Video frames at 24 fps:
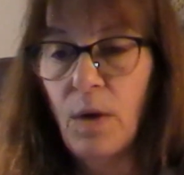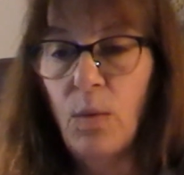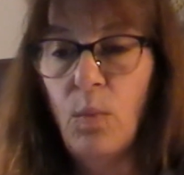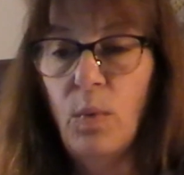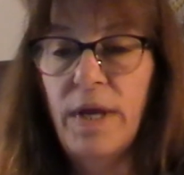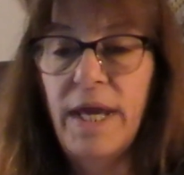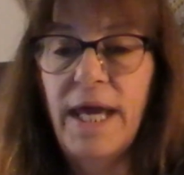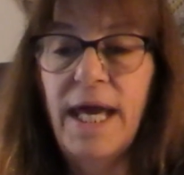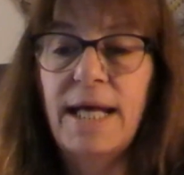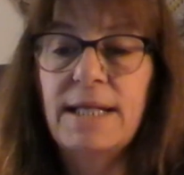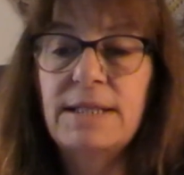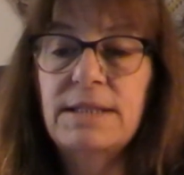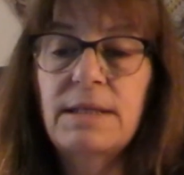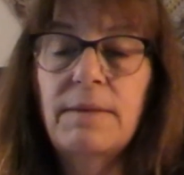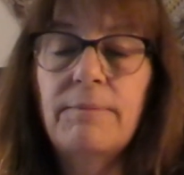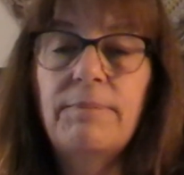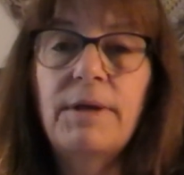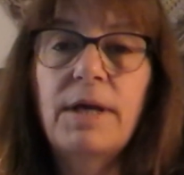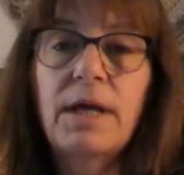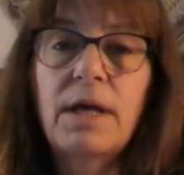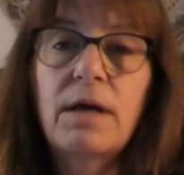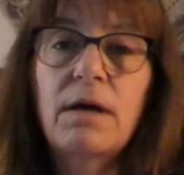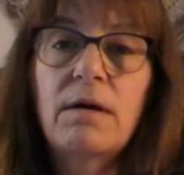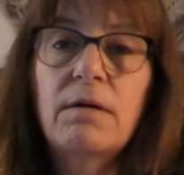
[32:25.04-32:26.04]
we had
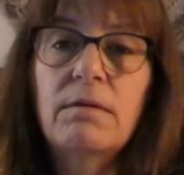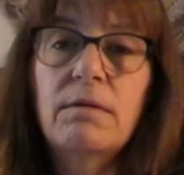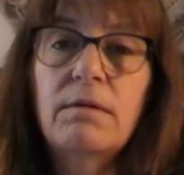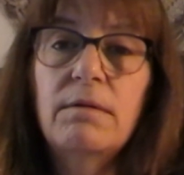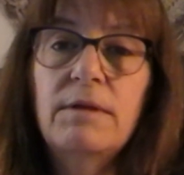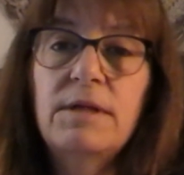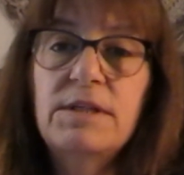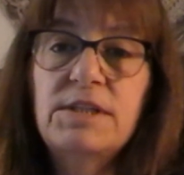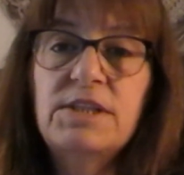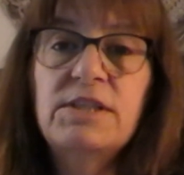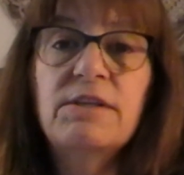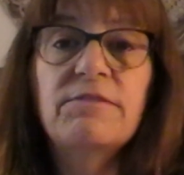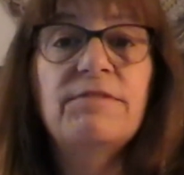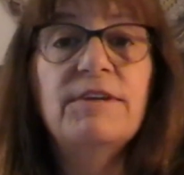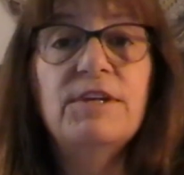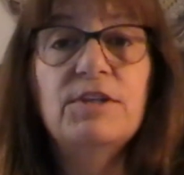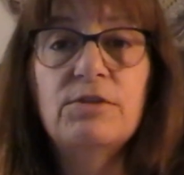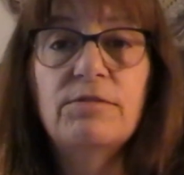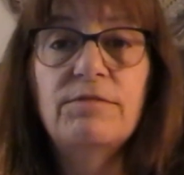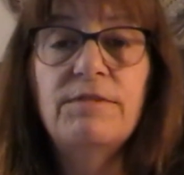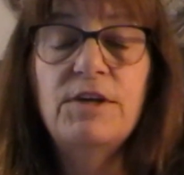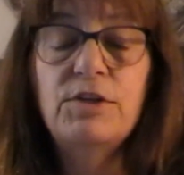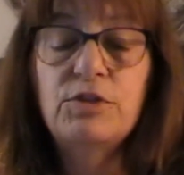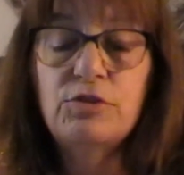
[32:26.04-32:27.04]
something, this is the
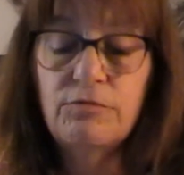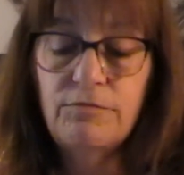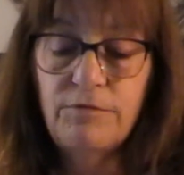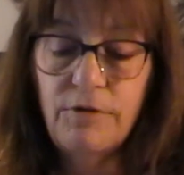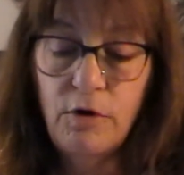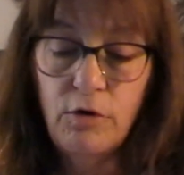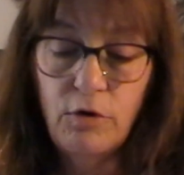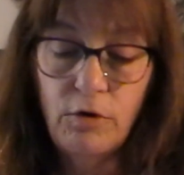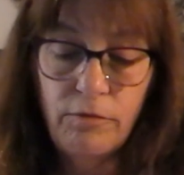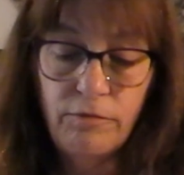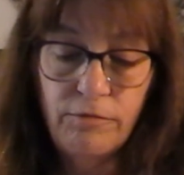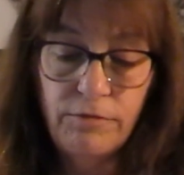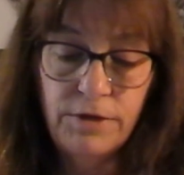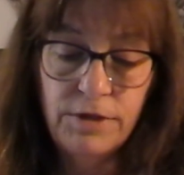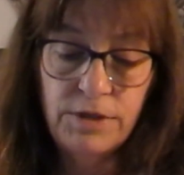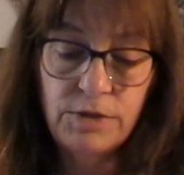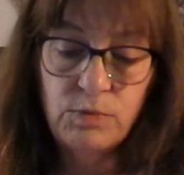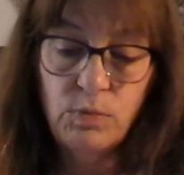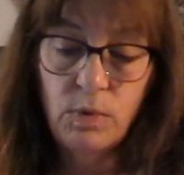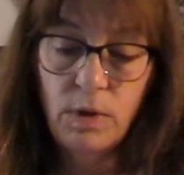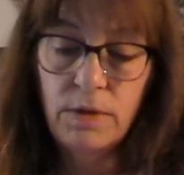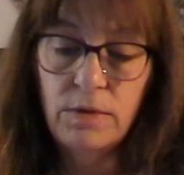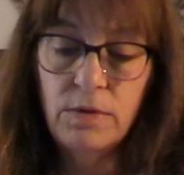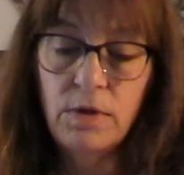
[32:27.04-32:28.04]
featured photo for
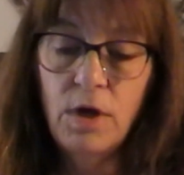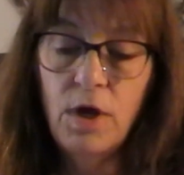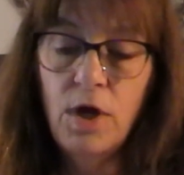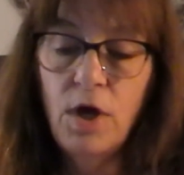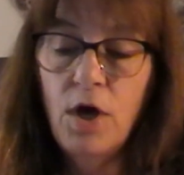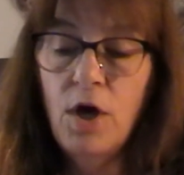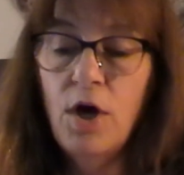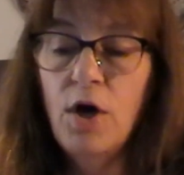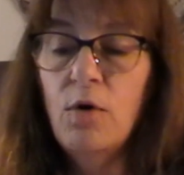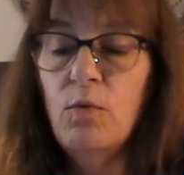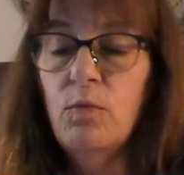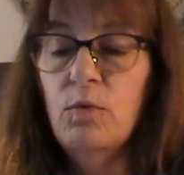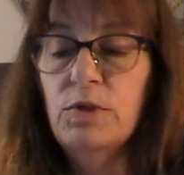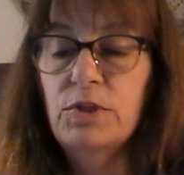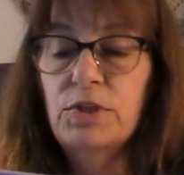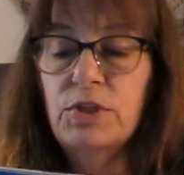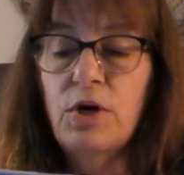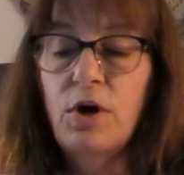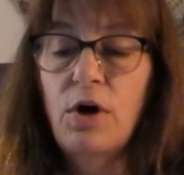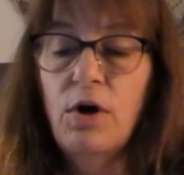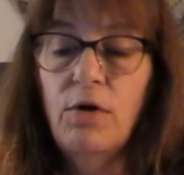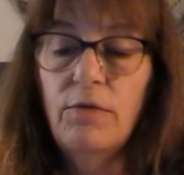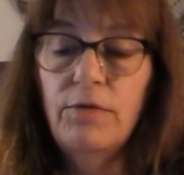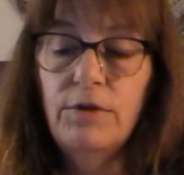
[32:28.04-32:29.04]
this one, was
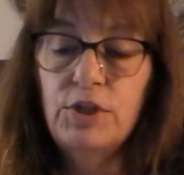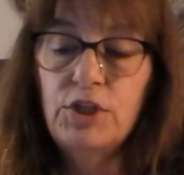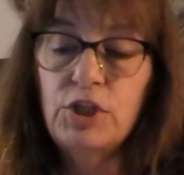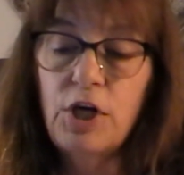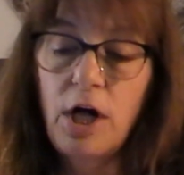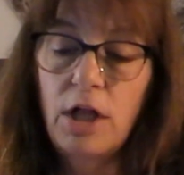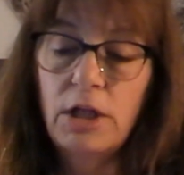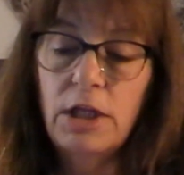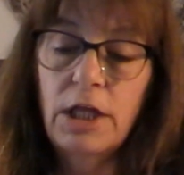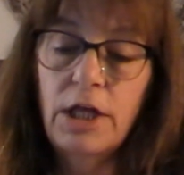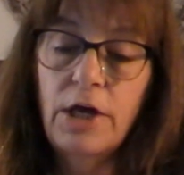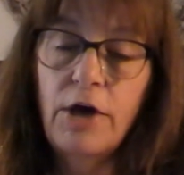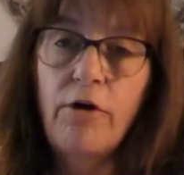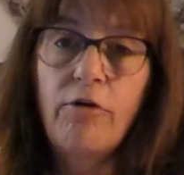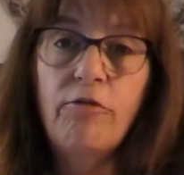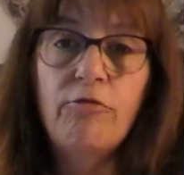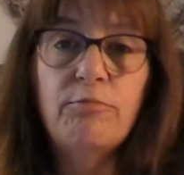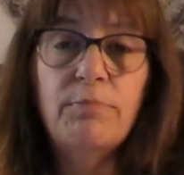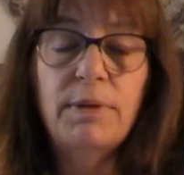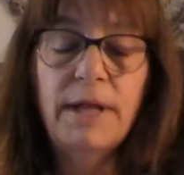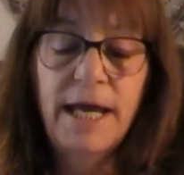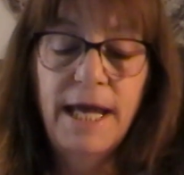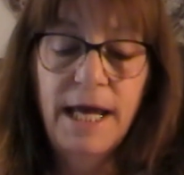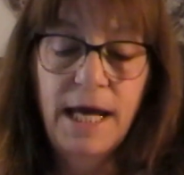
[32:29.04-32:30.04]
called the Chocolate
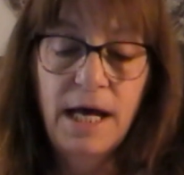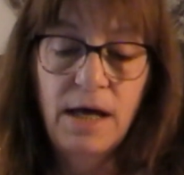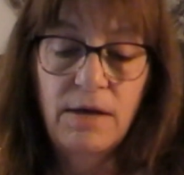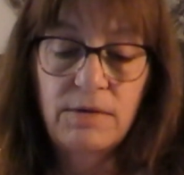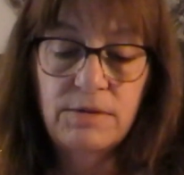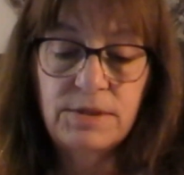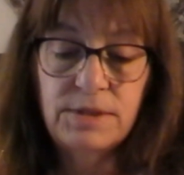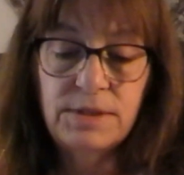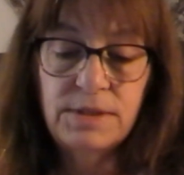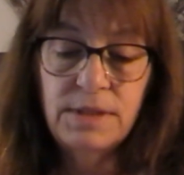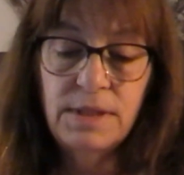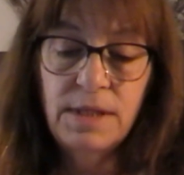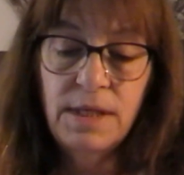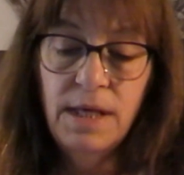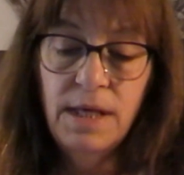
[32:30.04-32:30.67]
Cove Playhouse.